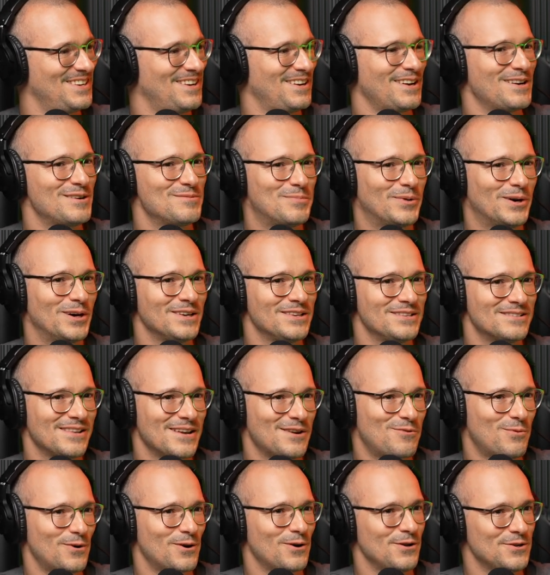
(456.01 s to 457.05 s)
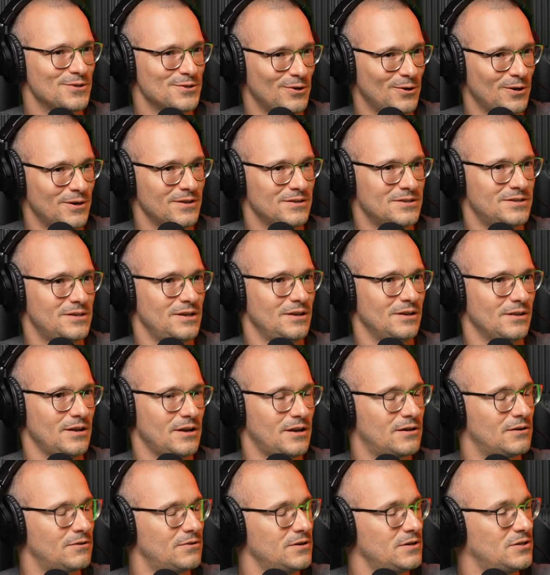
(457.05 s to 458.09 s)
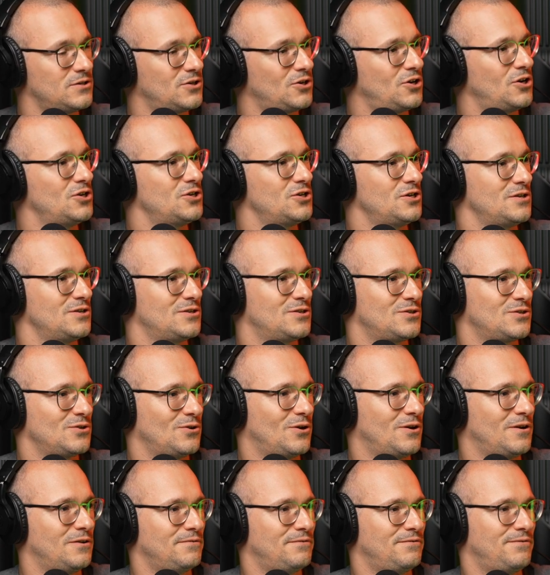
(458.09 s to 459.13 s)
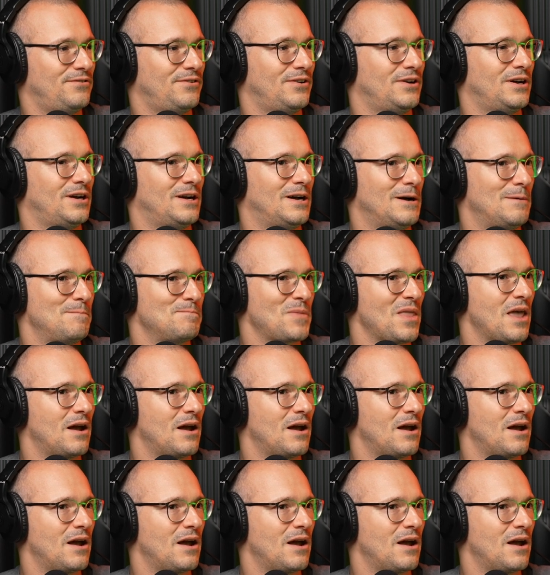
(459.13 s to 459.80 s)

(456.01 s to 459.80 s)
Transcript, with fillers: Another sure. part is like we're also going to see like a resurgence of uh,